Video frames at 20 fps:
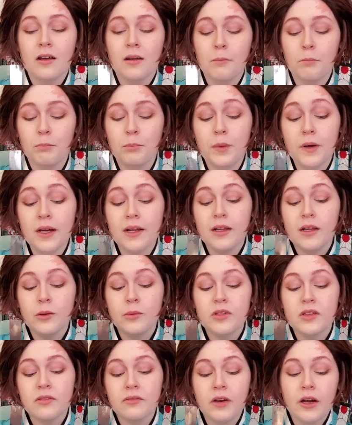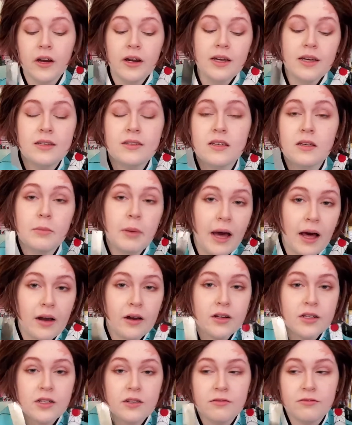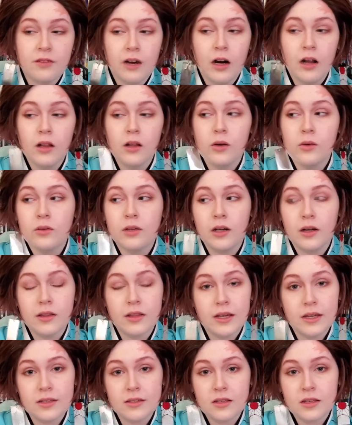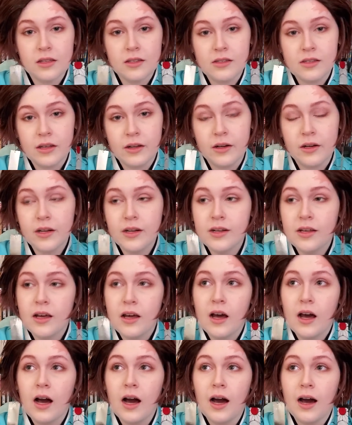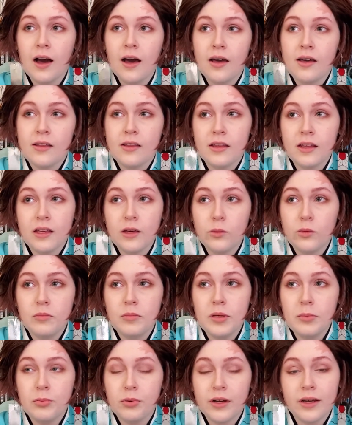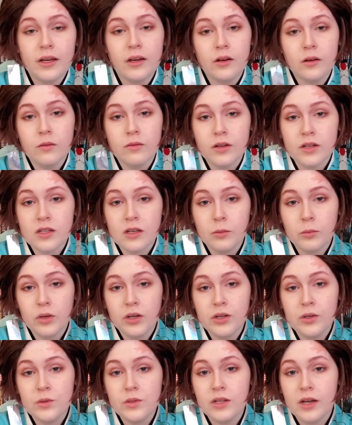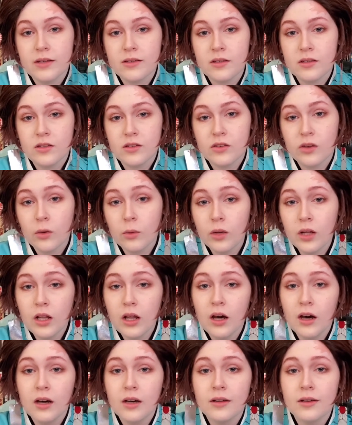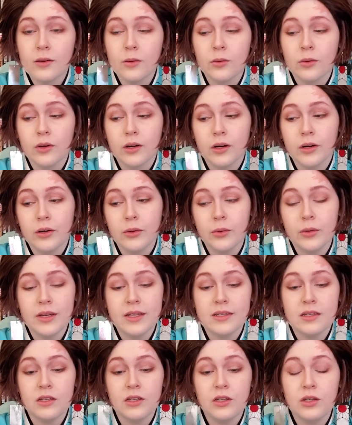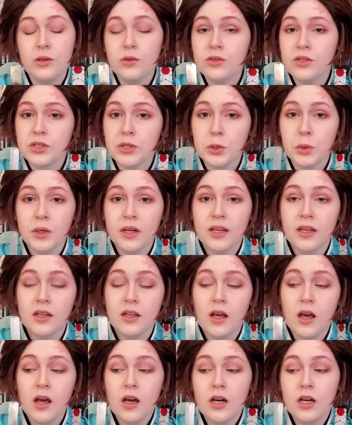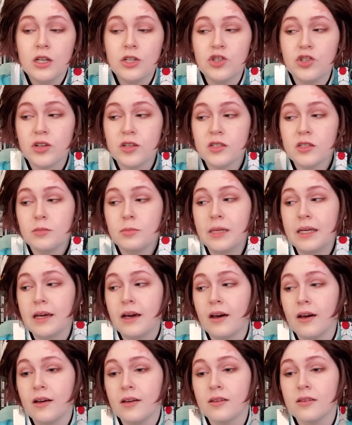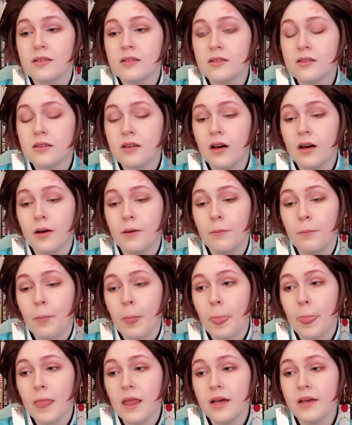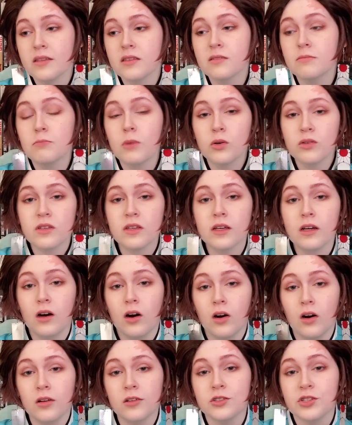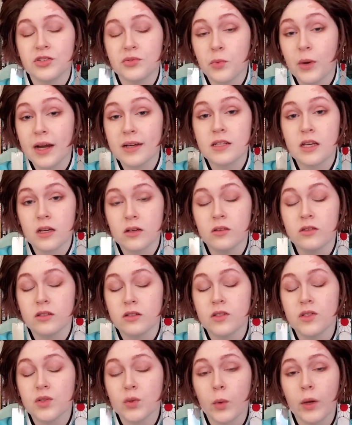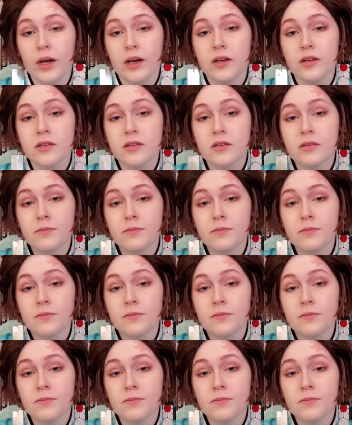But it was a very easy pattern to follow, all things considered. I think it would be pretty good for someone who doesn't sew a lot or who isn't used to it, just because it's mostly all just rectangles and squares.